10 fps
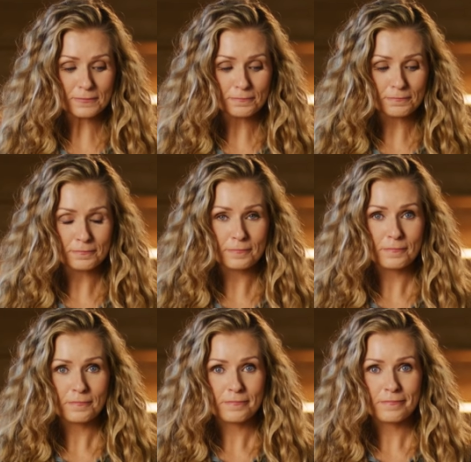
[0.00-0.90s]

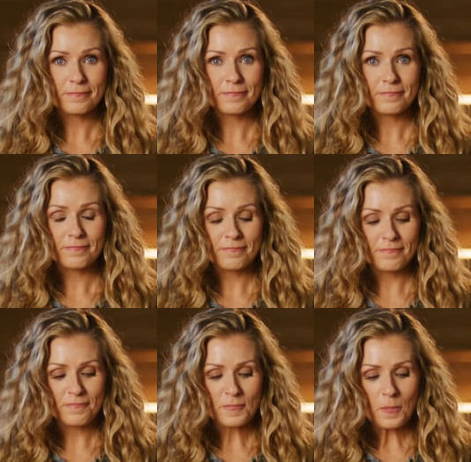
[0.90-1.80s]

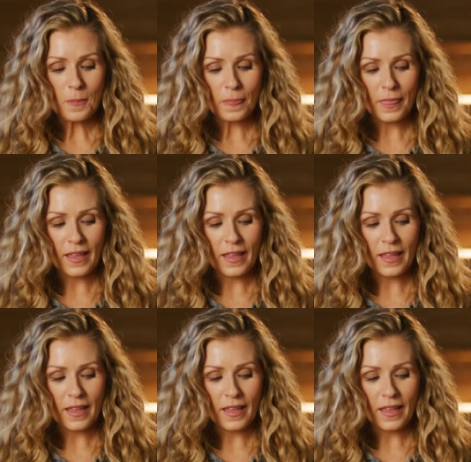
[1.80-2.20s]
Nothing is said.